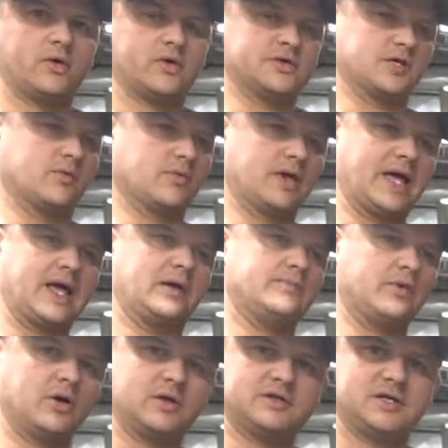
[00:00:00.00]
there's a related
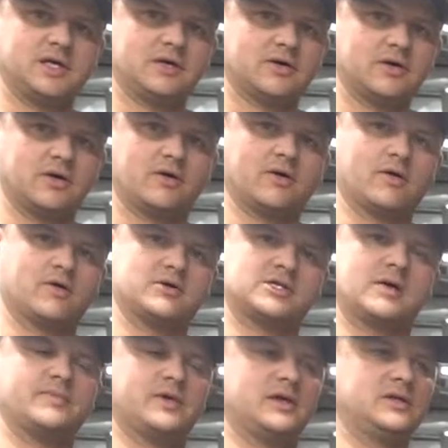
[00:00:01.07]
bulletin or
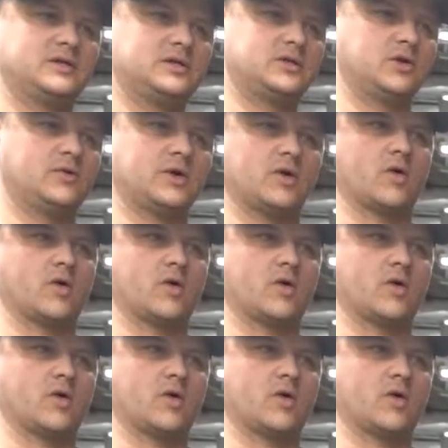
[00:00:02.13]
something to it.